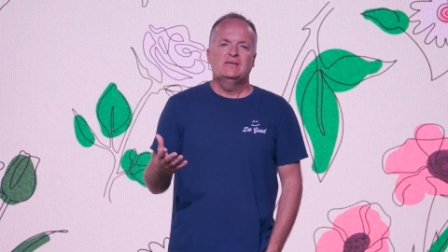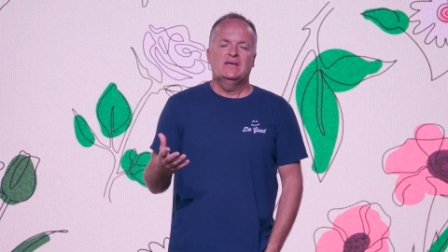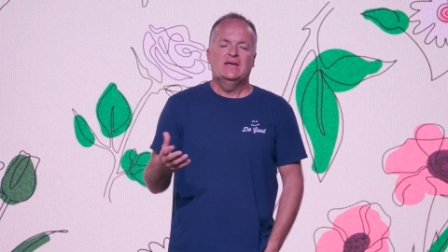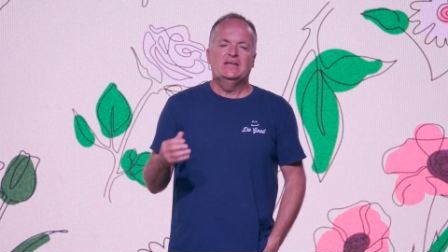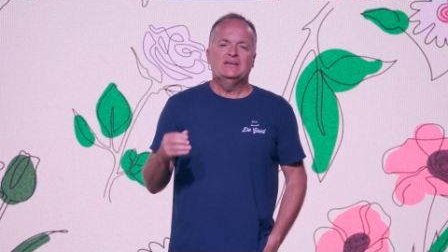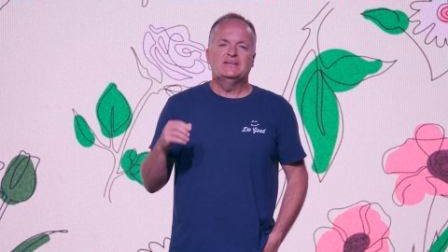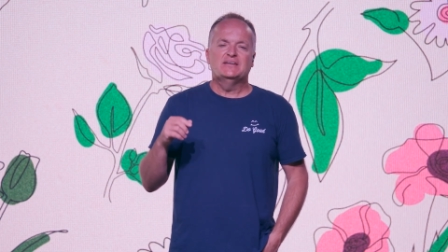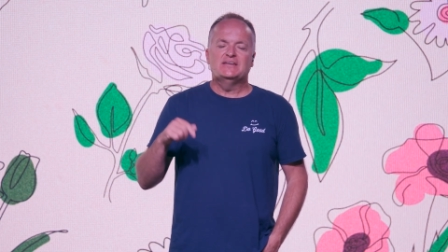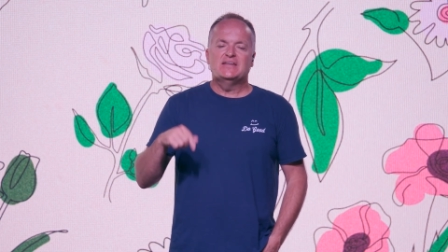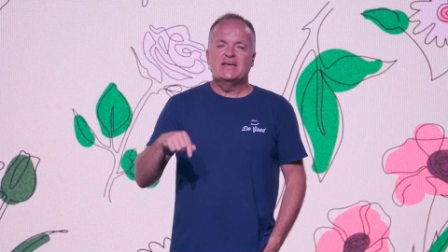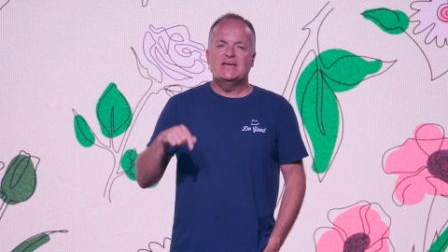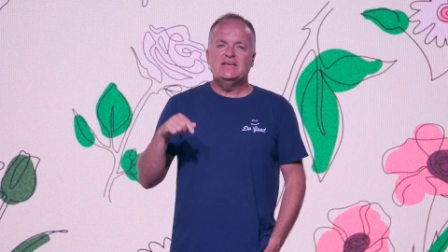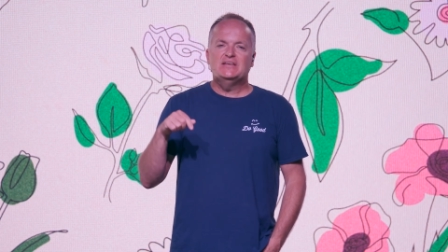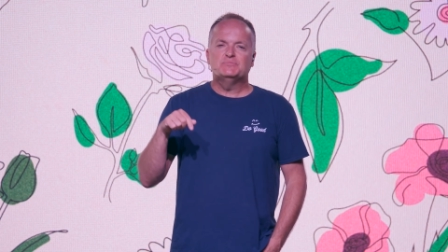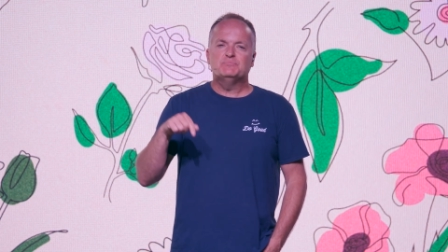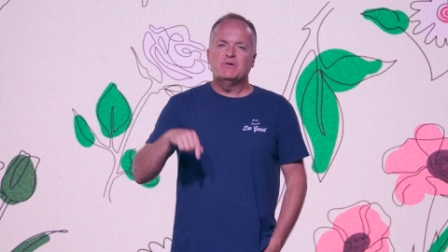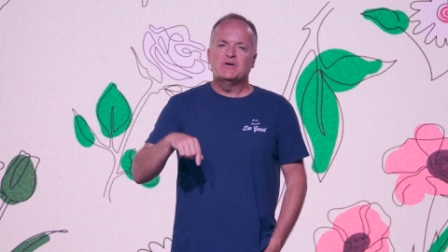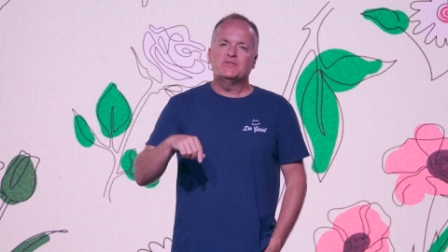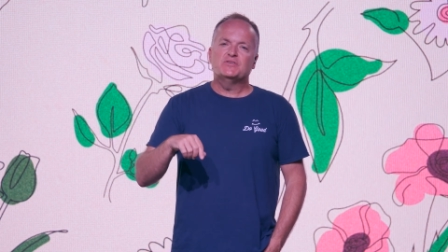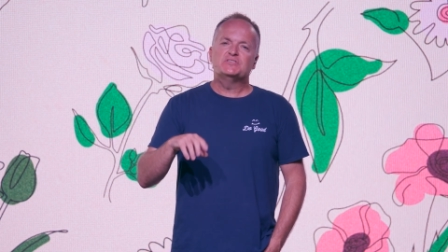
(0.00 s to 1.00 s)
And today's
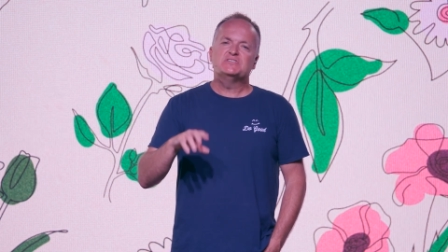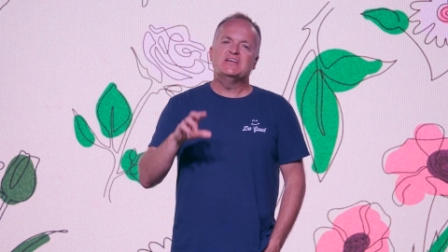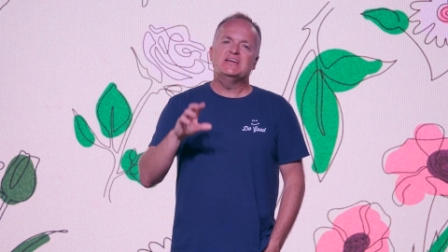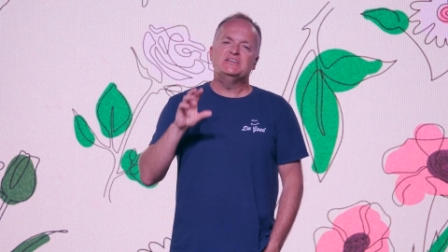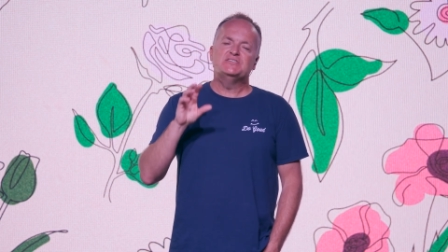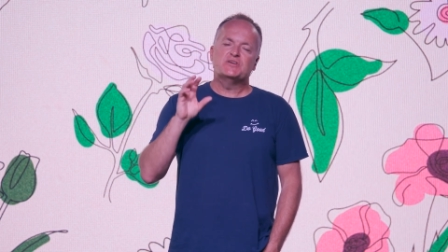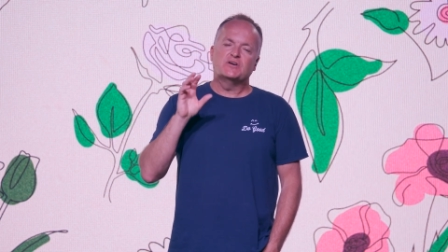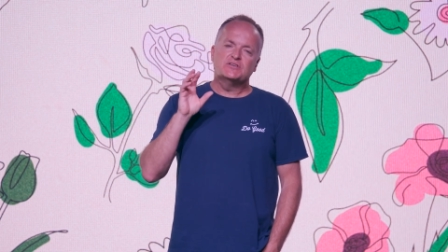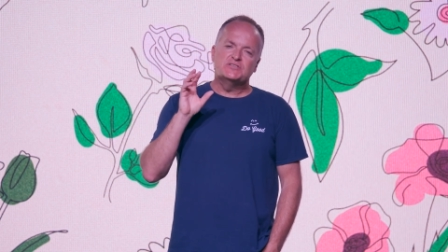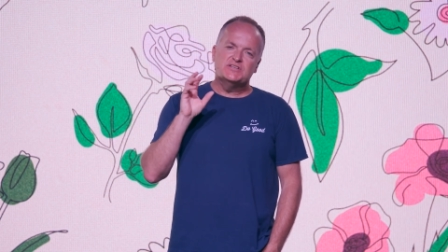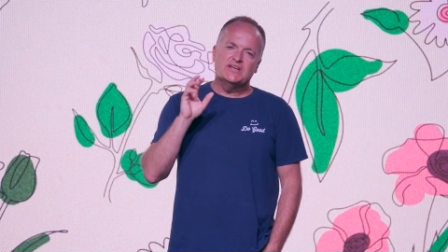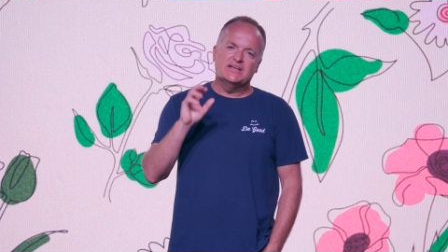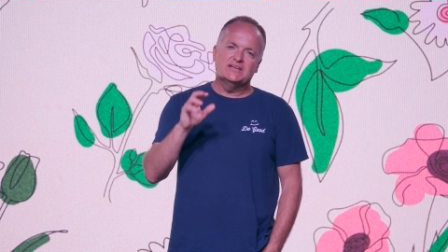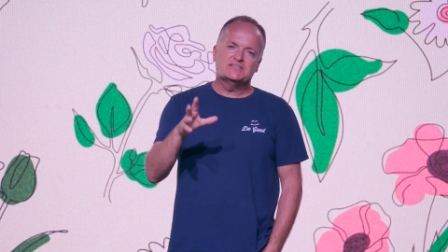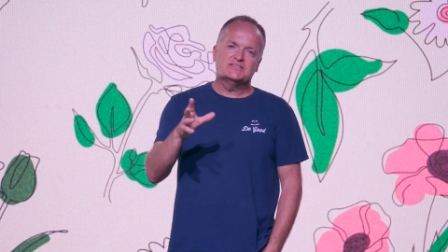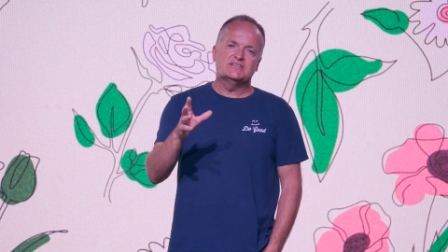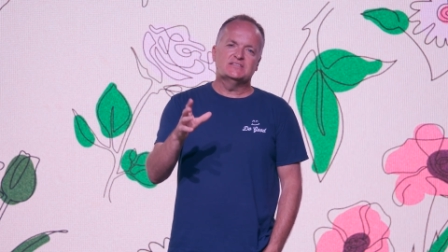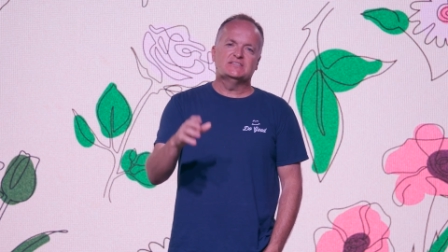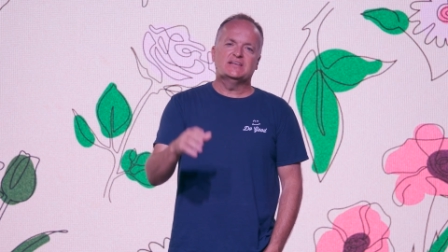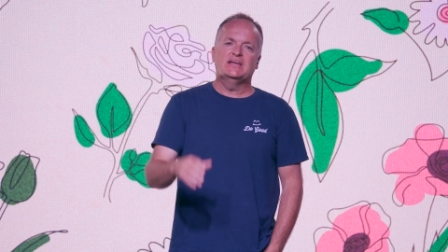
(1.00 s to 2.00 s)
Mother's Day is our chance
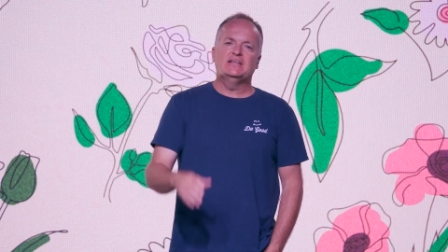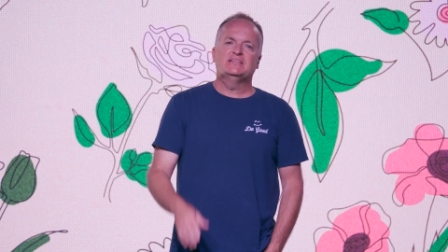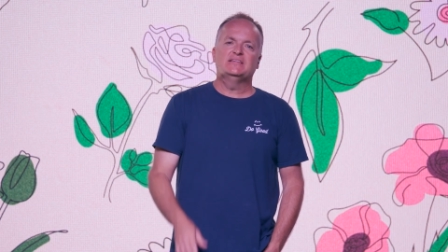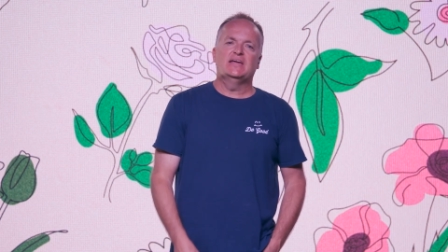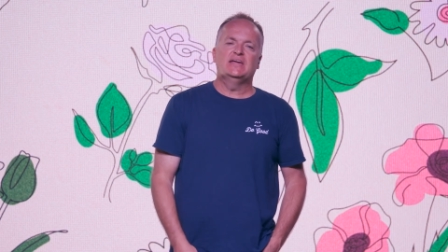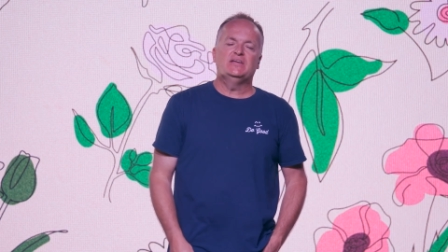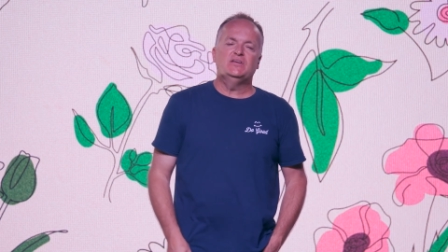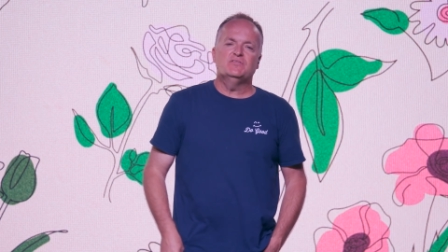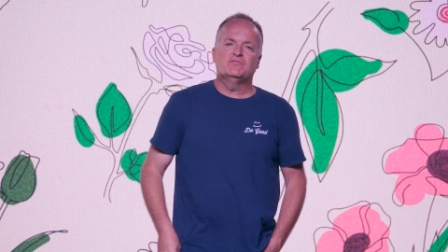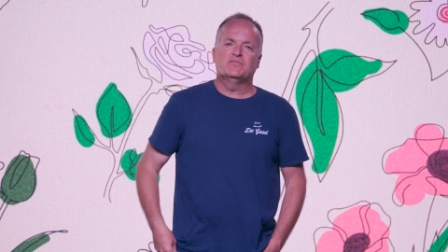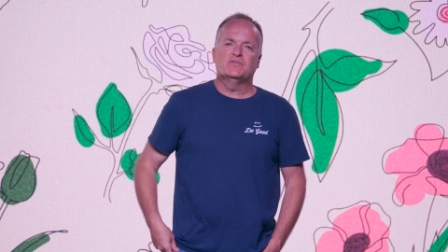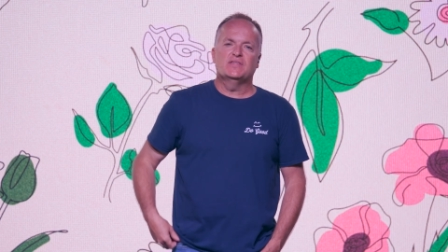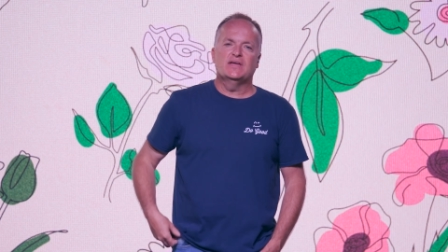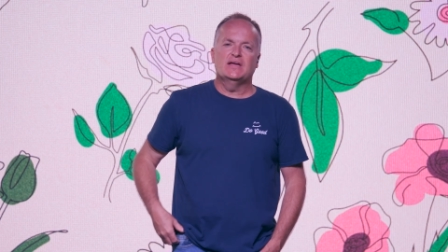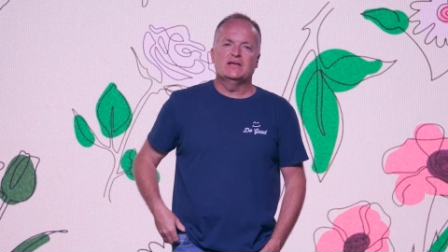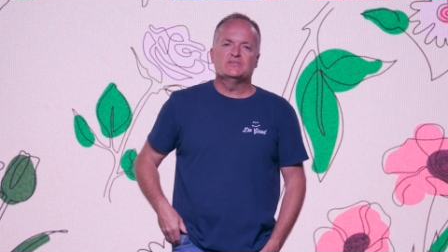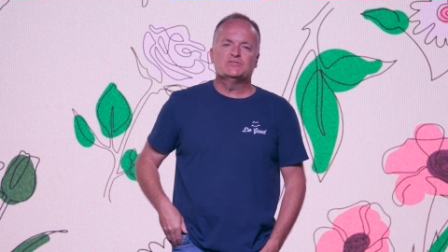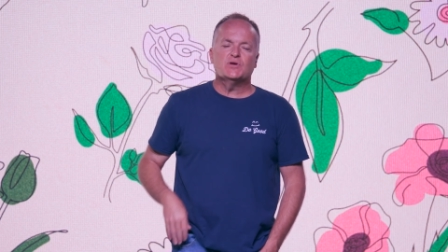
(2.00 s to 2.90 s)
to say thank you for that.